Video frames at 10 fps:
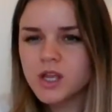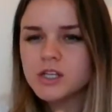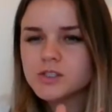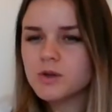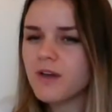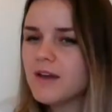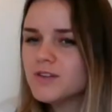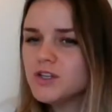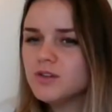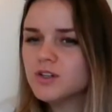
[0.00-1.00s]
So if ever
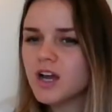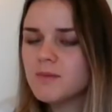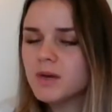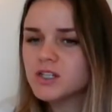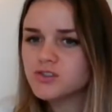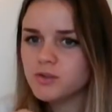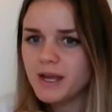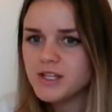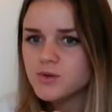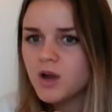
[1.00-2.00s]
you look at a mushroom
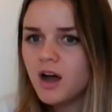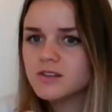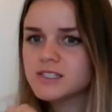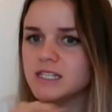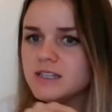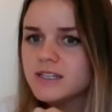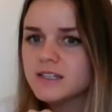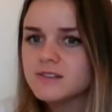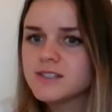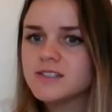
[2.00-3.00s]
and you can't see the
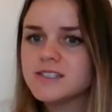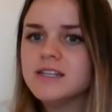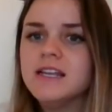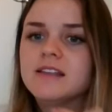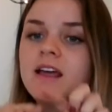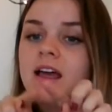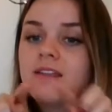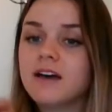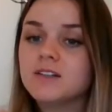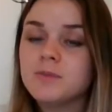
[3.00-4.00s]
gills underneath,
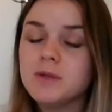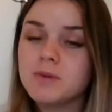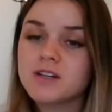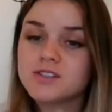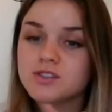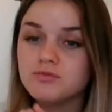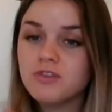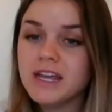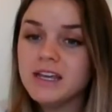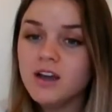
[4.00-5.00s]
that'll be because the
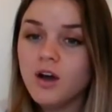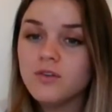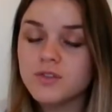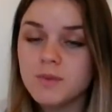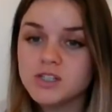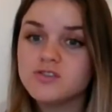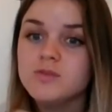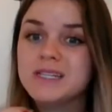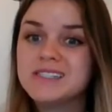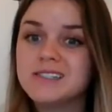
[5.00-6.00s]
ring of the mushroom
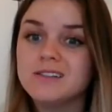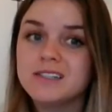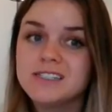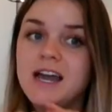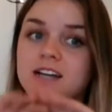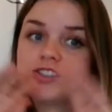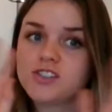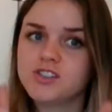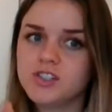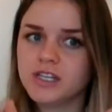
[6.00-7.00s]
is still attached
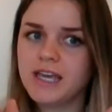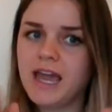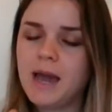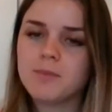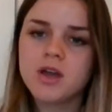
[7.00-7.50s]
to the cap,